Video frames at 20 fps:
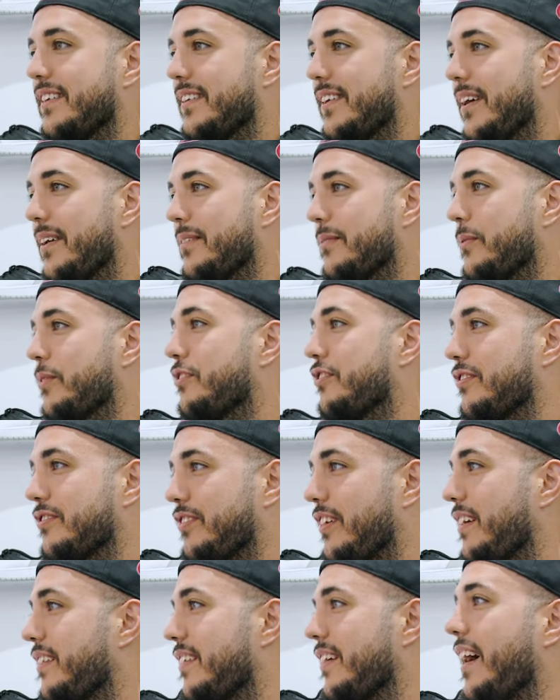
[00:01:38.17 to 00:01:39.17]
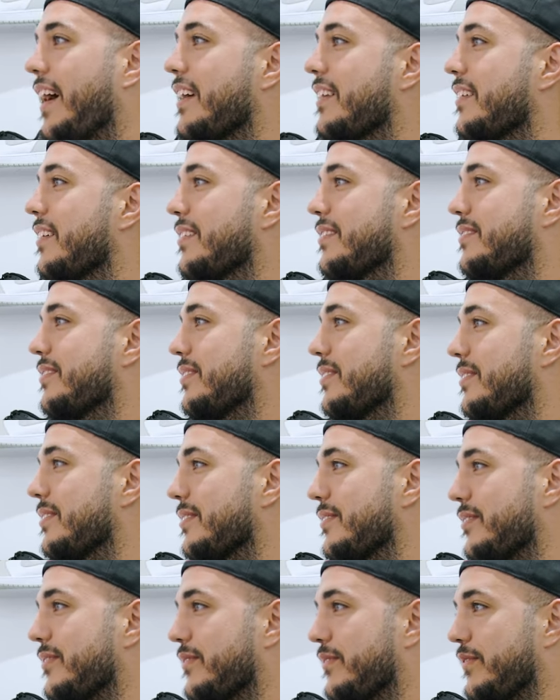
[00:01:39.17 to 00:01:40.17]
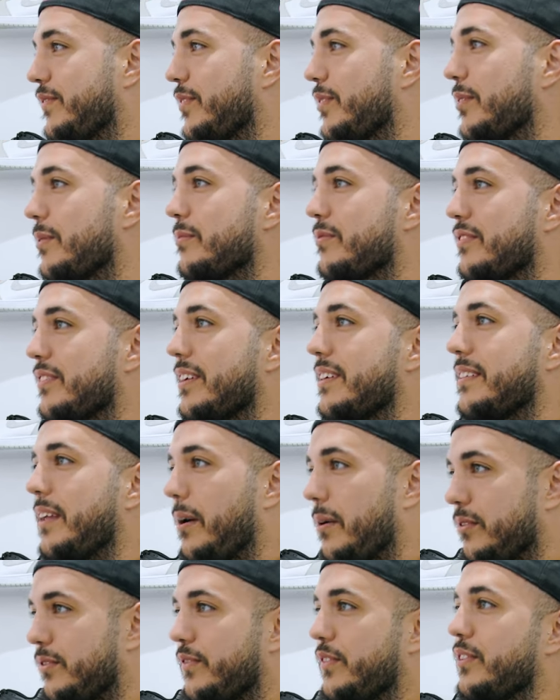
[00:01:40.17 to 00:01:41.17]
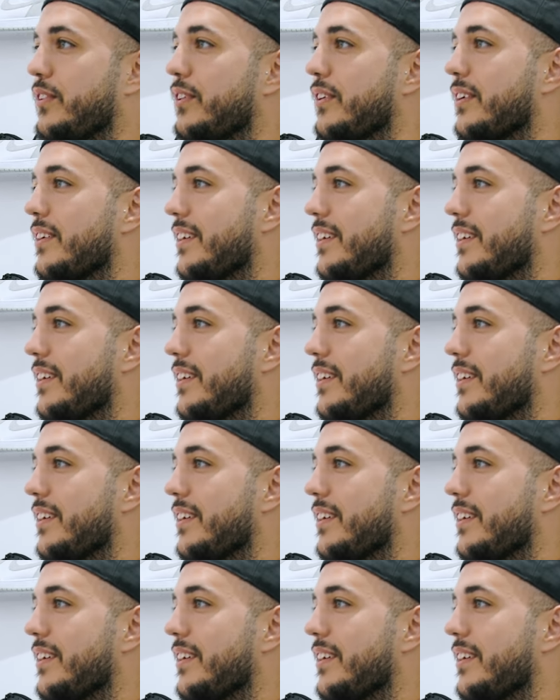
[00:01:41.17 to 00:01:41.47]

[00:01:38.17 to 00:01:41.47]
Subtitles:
You know, would you say the A92 fumes thing, that was for you?